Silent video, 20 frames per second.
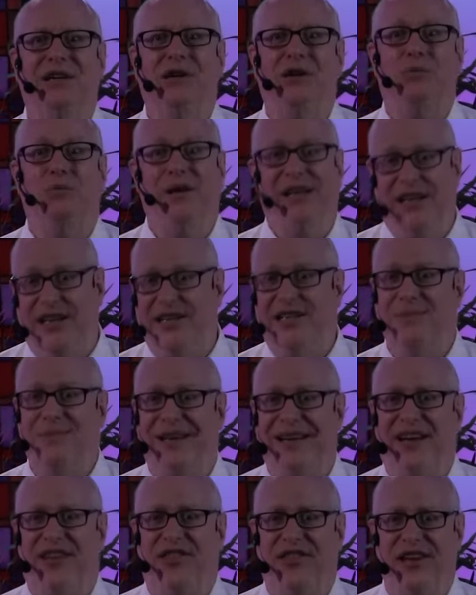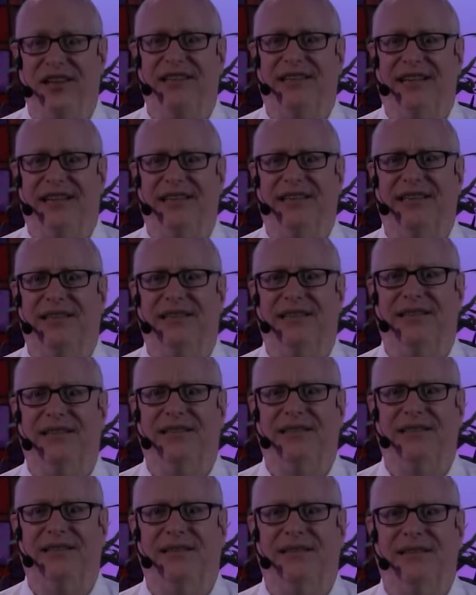we need to be authentic
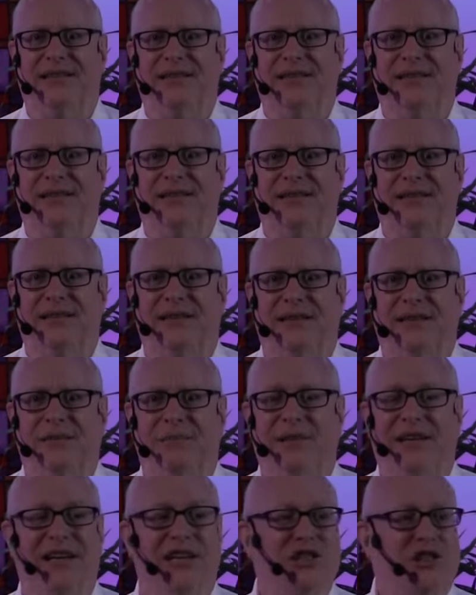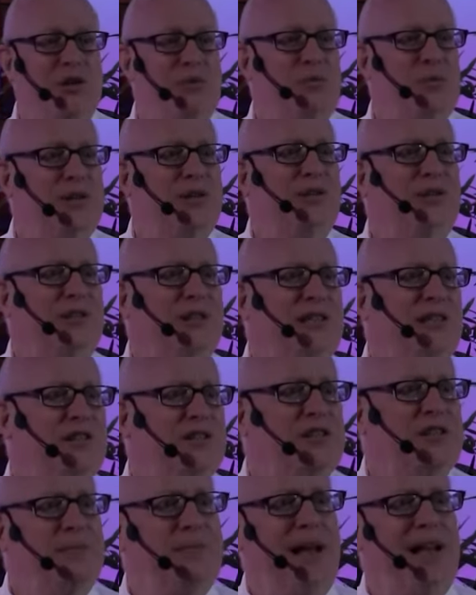because the world can
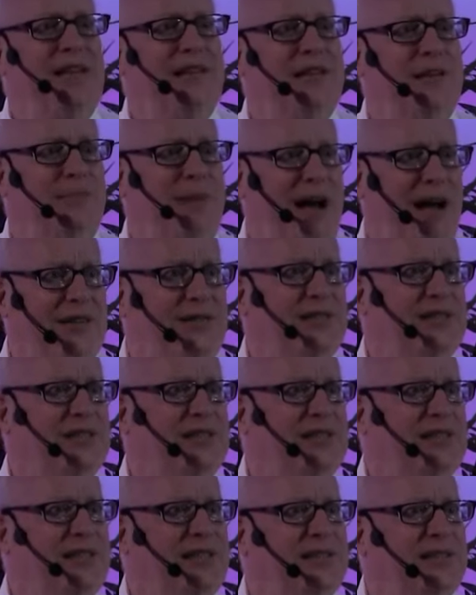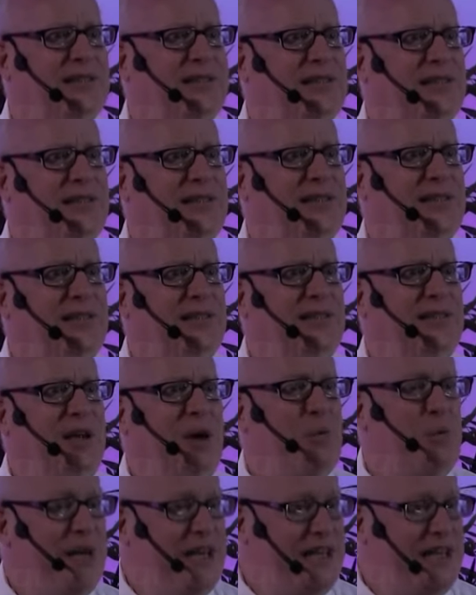smell hypocrisy. We